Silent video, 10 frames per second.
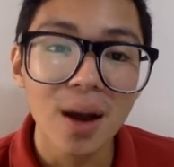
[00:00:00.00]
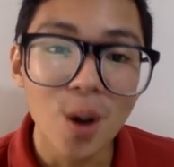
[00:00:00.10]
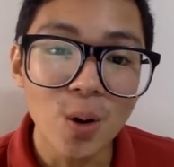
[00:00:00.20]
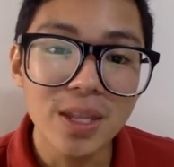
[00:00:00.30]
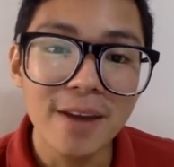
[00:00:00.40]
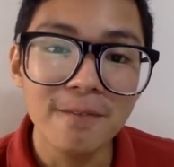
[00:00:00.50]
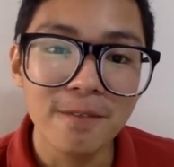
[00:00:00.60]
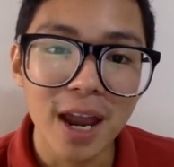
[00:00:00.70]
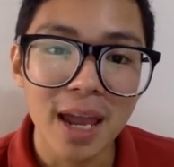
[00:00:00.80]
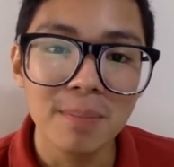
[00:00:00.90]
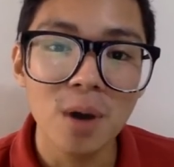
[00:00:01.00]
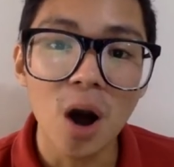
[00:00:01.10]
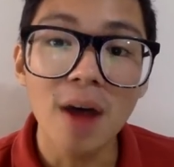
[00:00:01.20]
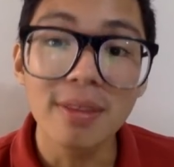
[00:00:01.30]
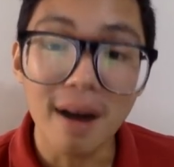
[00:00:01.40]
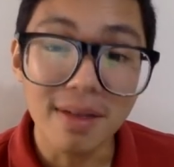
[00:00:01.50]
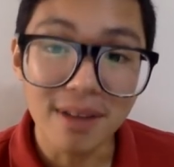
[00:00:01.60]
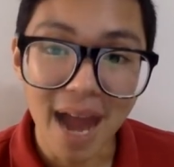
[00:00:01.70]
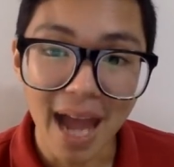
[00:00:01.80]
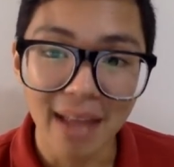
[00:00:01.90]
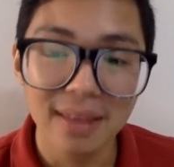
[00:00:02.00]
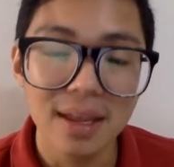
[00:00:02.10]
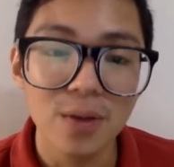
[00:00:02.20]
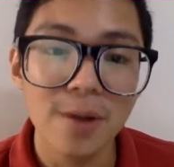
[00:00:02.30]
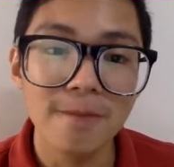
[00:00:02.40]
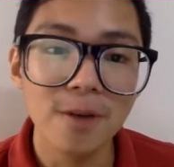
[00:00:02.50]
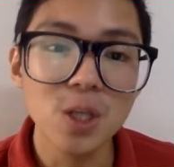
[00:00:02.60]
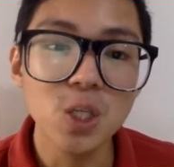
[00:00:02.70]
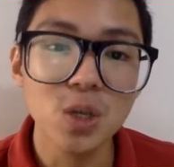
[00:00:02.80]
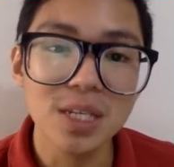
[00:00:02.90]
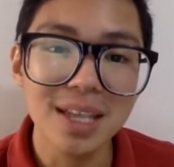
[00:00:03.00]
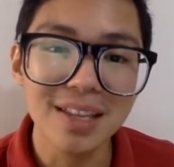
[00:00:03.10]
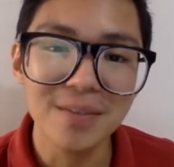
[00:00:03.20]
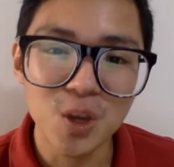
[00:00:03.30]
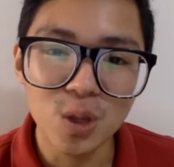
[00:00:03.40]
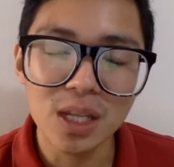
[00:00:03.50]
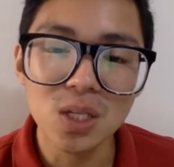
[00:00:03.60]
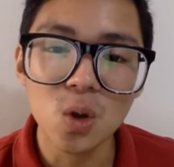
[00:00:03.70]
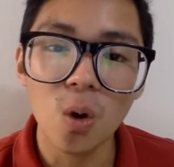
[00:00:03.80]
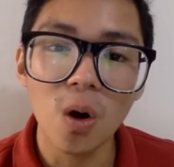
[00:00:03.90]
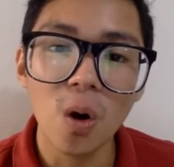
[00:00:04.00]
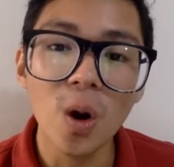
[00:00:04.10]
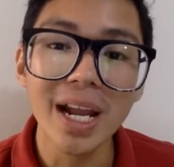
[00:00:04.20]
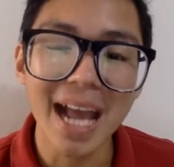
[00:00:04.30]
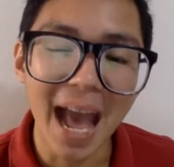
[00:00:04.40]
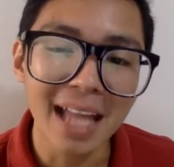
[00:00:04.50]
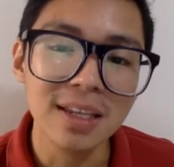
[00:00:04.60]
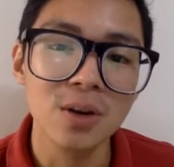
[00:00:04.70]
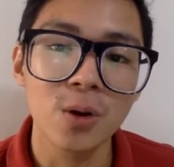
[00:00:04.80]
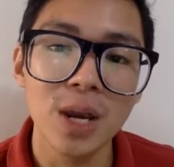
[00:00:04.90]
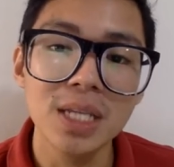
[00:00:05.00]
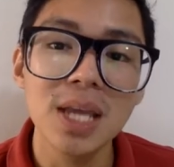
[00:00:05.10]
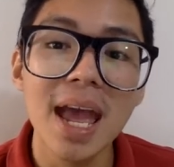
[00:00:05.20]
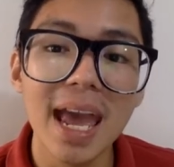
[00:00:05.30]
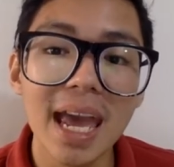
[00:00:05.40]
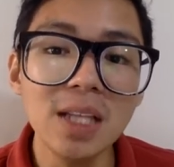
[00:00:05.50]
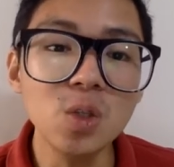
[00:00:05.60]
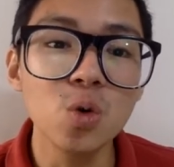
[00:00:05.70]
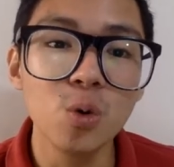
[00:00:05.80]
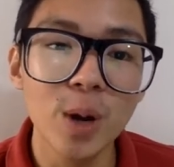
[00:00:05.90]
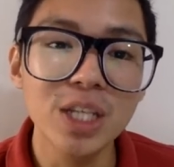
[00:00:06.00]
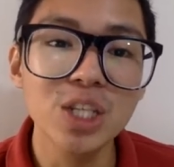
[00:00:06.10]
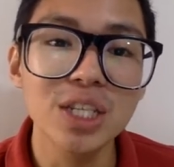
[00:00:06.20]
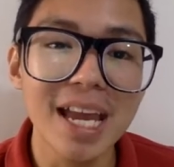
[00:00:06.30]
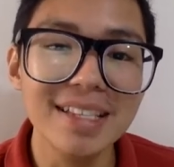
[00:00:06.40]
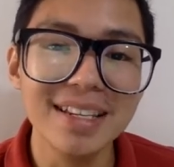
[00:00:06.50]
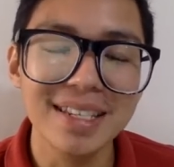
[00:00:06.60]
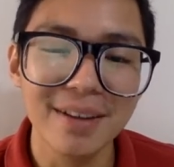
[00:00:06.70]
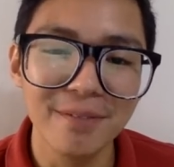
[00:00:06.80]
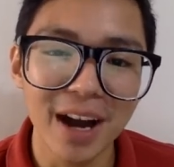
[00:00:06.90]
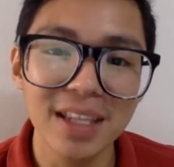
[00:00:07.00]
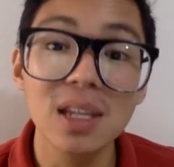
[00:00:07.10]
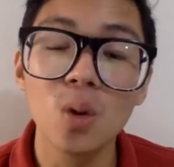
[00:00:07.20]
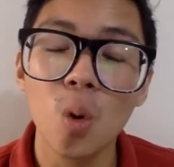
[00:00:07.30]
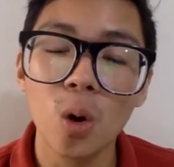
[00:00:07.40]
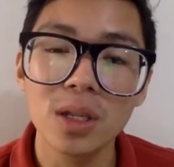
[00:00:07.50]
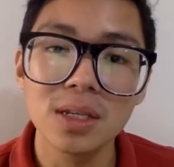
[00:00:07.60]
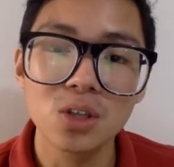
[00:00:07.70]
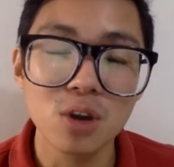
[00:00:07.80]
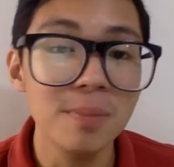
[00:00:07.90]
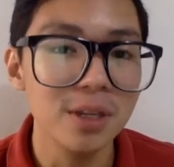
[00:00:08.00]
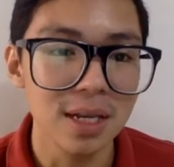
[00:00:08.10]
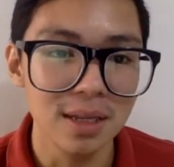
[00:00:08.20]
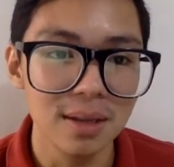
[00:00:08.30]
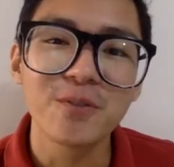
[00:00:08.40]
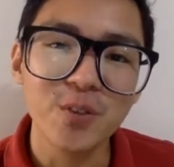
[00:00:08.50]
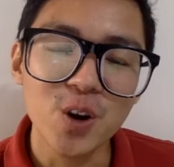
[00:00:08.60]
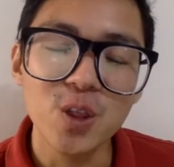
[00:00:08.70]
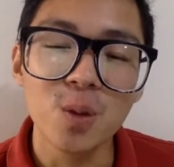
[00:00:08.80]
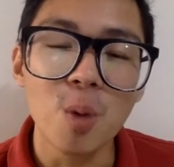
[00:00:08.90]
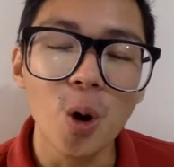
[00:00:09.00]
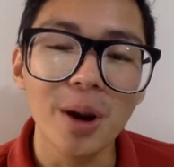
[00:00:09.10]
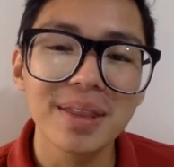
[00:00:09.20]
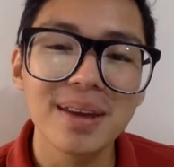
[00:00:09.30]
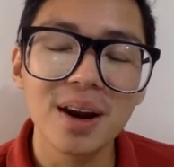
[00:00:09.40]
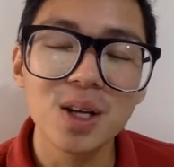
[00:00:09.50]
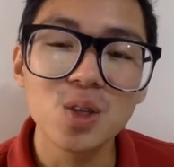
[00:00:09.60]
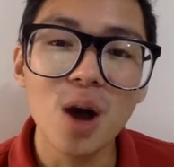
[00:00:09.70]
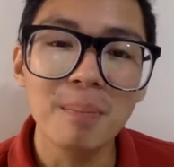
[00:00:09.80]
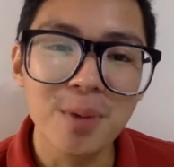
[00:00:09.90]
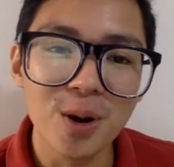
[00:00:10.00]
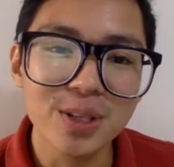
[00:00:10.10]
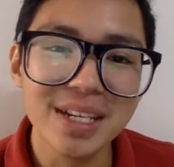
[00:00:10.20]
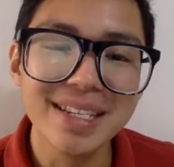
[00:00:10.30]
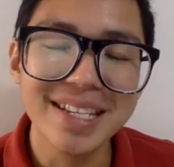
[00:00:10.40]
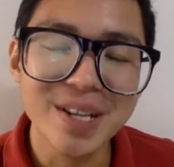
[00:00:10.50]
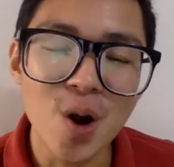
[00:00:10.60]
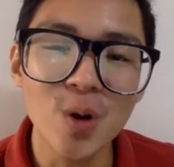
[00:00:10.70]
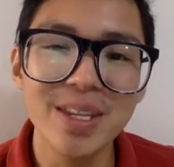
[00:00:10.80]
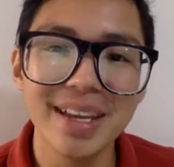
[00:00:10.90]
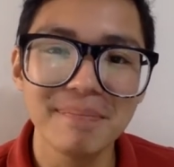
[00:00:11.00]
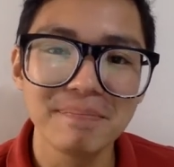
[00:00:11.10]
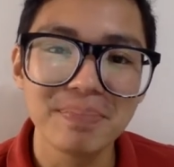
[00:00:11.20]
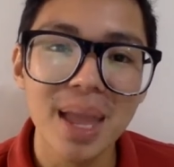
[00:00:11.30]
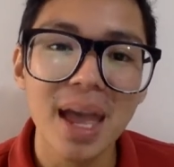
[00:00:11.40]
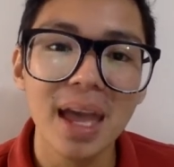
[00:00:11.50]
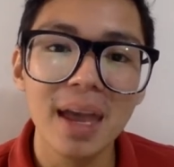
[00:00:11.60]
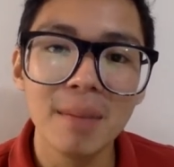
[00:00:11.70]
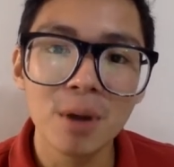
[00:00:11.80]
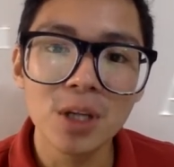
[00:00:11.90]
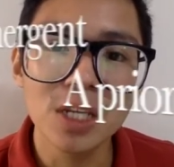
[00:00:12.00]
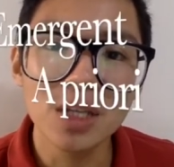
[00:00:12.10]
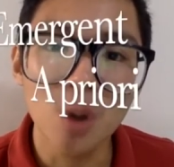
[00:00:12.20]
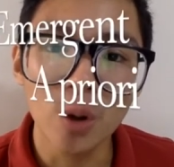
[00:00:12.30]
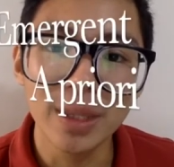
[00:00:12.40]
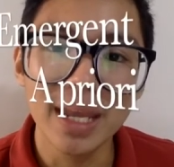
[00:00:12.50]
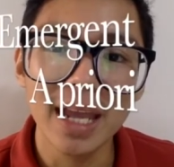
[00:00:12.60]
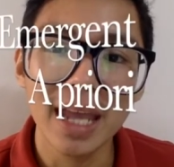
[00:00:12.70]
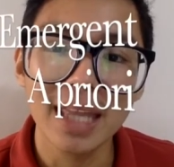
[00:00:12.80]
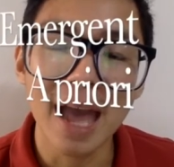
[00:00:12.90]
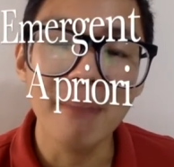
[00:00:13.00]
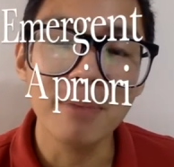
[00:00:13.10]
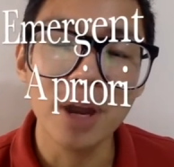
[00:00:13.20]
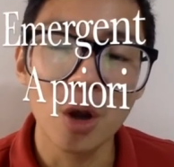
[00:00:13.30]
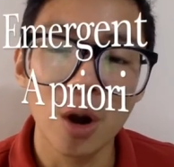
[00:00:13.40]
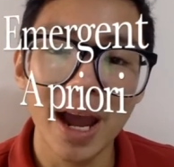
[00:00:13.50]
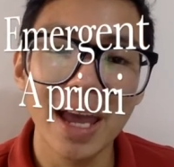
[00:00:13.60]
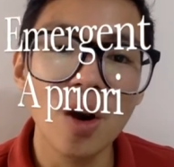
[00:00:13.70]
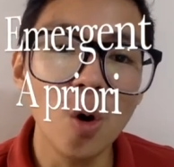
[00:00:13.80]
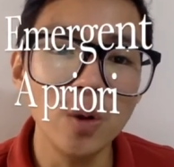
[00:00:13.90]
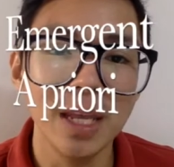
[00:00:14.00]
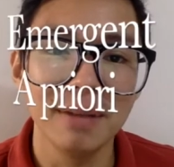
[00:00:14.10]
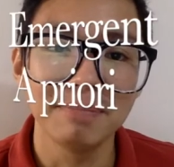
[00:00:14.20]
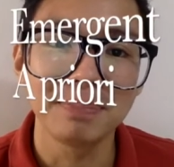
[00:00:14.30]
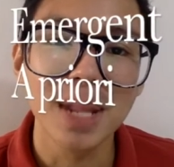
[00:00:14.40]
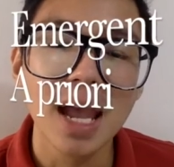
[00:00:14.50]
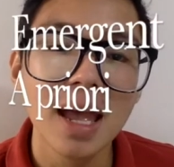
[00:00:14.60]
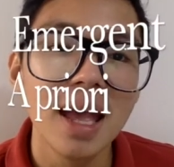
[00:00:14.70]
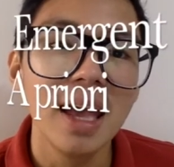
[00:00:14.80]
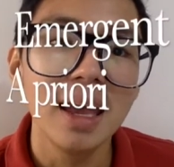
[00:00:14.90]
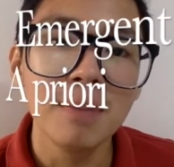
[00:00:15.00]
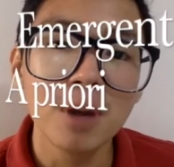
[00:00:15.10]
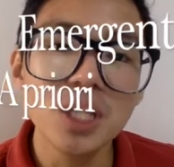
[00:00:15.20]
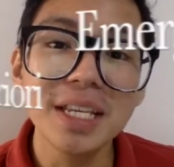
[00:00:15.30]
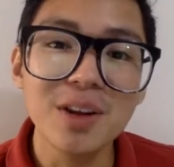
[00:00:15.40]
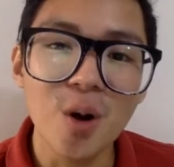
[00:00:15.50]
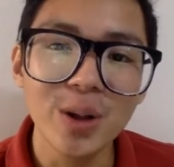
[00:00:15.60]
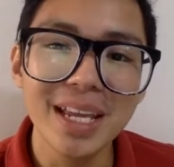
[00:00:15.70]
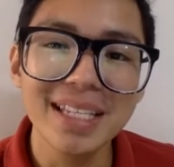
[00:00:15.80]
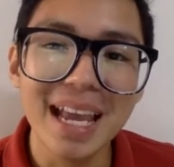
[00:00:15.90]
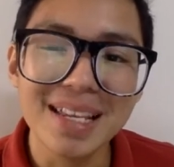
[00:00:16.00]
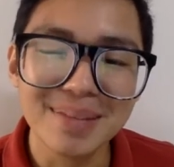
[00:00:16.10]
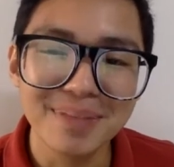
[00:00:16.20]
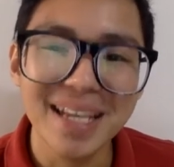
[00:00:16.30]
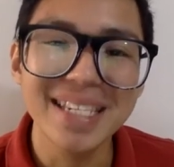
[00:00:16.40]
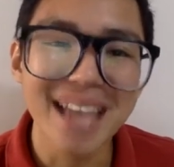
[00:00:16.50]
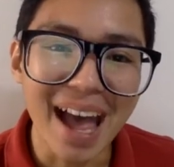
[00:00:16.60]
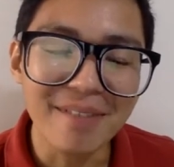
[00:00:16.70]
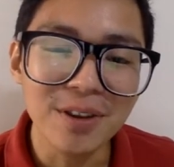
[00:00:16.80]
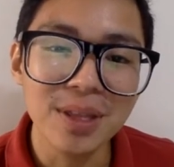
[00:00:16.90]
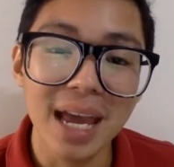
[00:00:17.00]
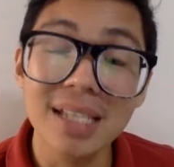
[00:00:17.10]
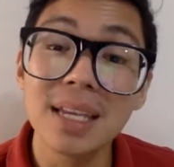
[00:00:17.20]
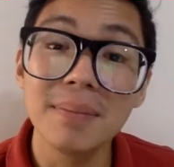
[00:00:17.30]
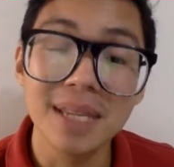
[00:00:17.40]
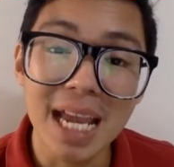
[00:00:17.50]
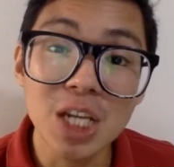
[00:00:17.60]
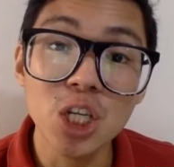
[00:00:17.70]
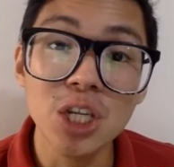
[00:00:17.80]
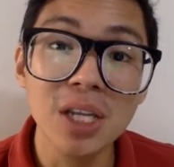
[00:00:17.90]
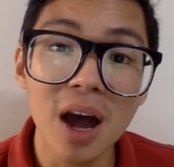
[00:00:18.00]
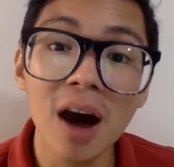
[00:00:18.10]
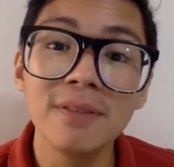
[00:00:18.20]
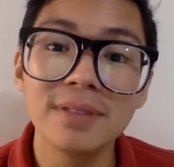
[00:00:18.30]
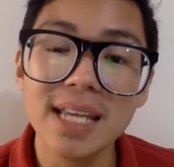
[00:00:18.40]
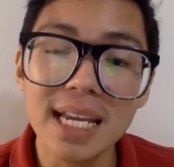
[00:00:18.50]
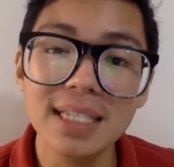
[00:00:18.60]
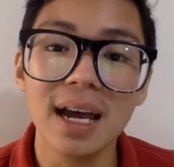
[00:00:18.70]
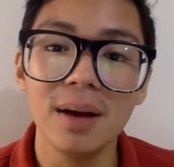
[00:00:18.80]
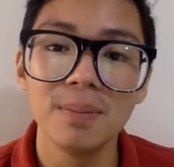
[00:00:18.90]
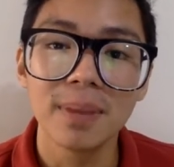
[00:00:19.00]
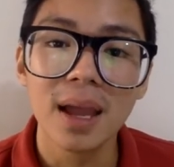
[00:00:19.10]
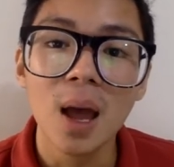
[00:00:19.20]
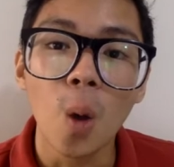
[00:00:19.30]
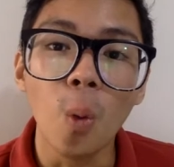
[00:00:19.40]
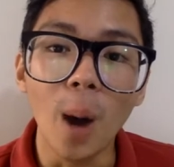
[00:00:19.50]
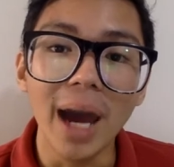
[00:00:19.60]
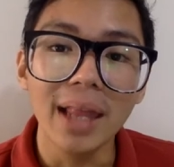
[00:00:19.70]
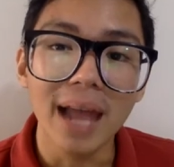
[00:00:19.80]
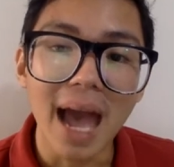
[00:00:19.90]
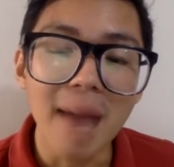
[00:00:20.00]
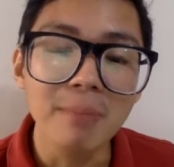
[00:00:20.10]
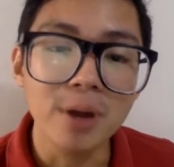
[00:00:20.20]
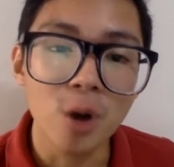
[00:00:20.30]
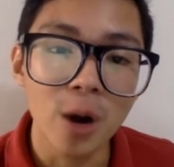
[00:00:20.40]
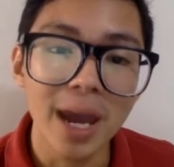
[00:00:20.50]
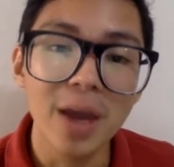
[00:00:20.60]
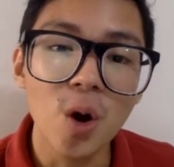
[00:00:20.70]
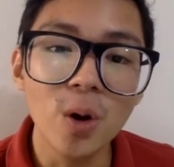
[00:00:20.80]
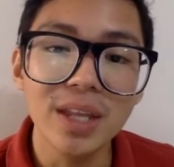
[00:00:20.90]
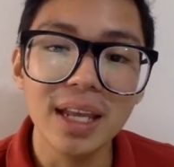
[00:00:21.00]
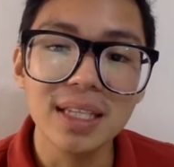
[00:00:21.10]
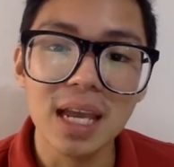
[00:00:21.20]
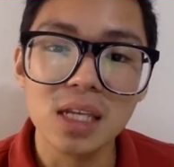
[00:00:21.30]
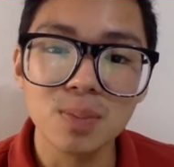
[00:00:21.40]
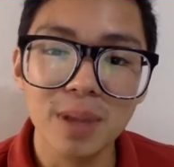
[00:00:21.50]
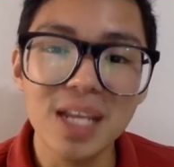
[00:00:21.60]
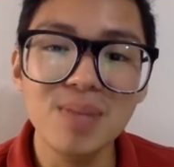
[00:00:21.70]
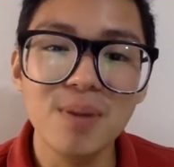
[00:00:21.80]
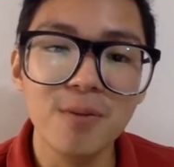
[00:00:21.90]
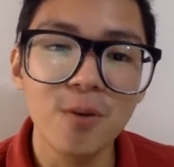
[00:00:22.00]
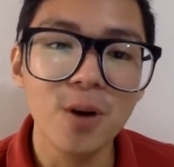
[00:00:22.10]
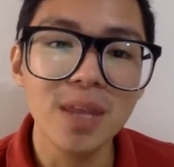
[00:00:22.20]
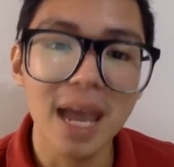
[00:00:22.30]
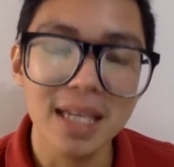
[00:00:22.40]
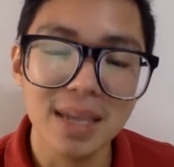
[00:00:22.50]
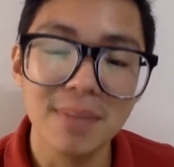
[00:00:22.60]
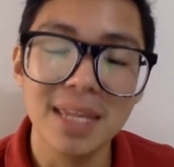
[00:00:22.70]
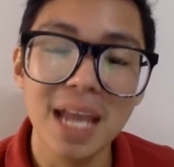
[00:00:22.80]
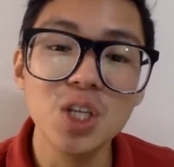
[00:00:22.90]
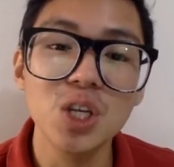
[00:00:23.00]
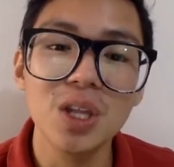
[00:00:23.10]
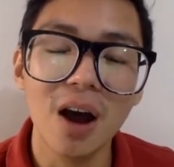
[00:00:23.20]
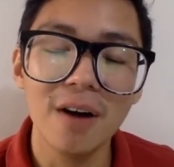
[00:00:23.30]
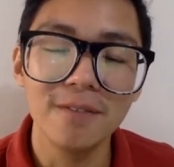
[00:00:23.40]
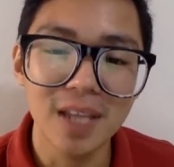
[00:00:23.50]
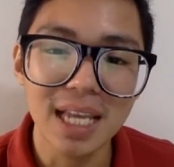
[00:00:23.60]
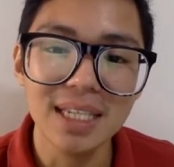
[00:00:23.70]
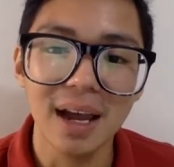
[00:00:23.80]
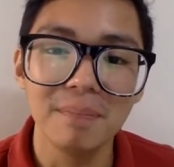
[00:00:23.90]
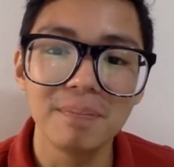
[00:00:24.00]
Coding frame, on the other hand, refers to a set of units or categories into which data is divided or distributed. Furthermore, there are two approaches in coding: emergent coding and a priori coding. Emergent coding takes place after the examination of data, while a priori coding takes place before the examination of data.